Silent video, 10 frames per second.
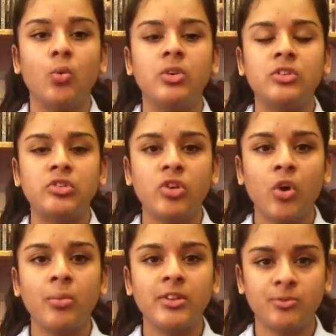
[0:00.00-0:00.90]
with
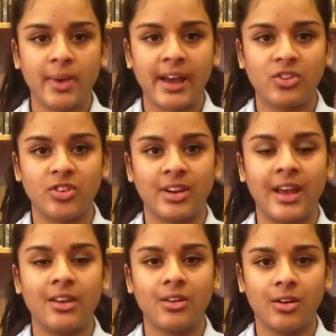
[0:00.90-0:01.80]
so much passion
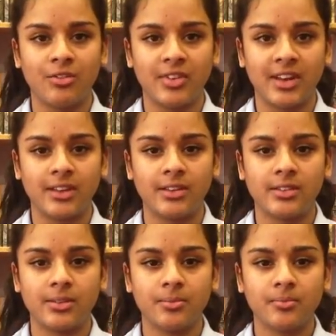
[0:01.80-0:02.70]
and confidence.